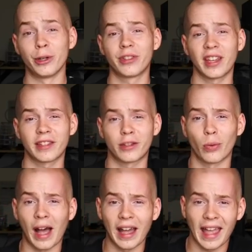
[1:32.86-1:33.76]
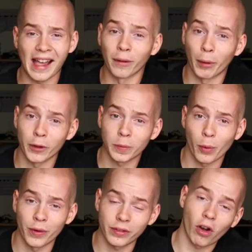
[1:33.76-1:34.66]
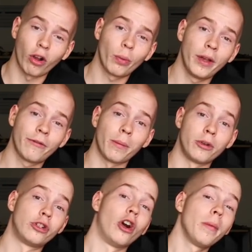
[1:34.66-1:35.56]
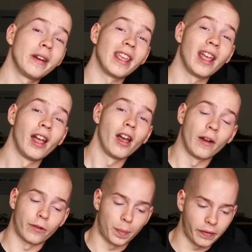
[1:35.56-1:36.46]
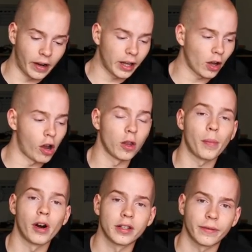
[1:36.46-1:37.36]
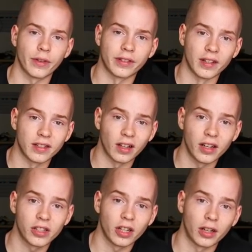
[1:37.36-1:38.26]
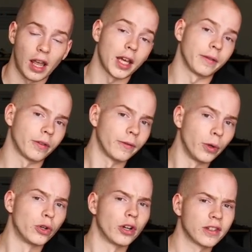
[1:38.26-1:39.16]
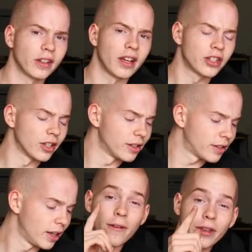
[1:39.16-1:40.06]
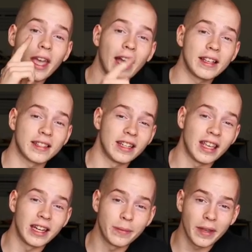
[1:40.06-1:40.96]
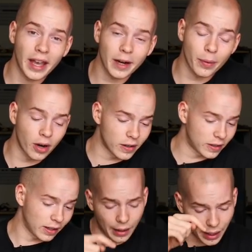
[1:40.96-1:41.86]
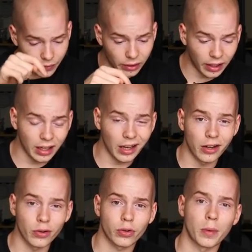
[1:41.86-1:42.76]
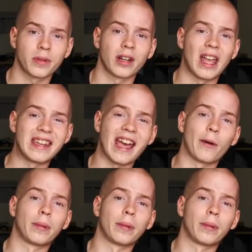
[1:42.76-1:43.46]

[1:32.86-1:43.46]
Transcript: Huge thanks to IL Motorsports all the way from Germany for providing all the parts for this installation and for future installations. If you guys need any Miata parts, I'll have a link in the description down